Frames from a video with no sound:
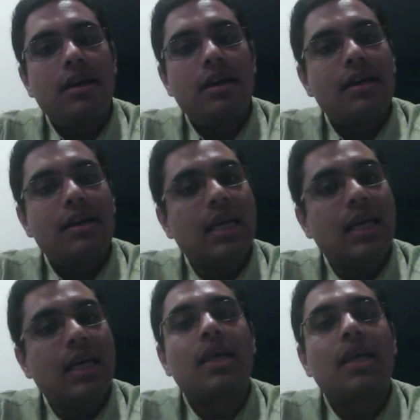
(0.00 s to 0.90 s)

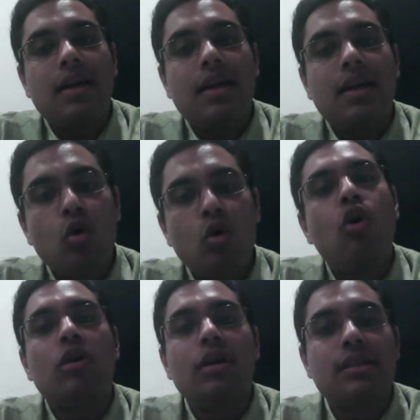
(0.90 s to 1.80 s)
same-sex rights are no
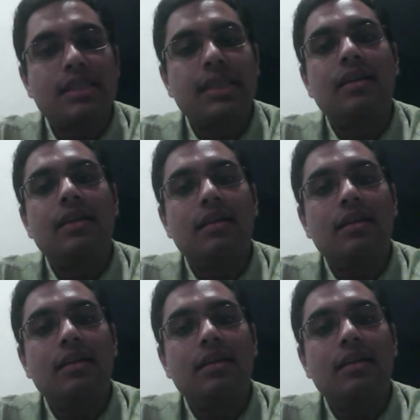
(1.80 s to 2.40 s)
longer seen